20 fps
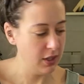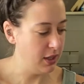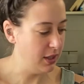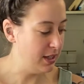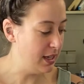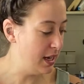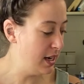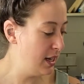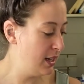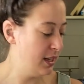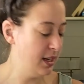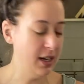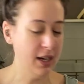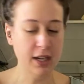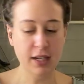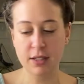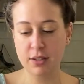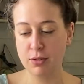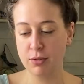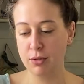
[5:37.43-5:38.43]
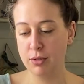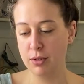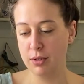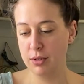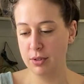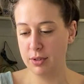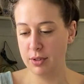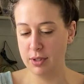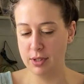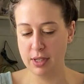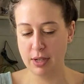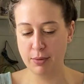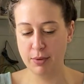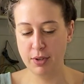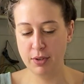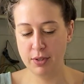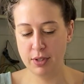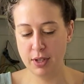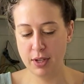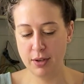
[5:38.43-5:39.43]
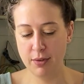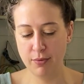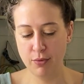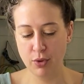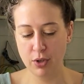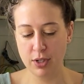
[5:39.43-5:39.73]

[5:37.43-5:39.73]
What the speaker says: Didn't in high school. Is that what you said? Or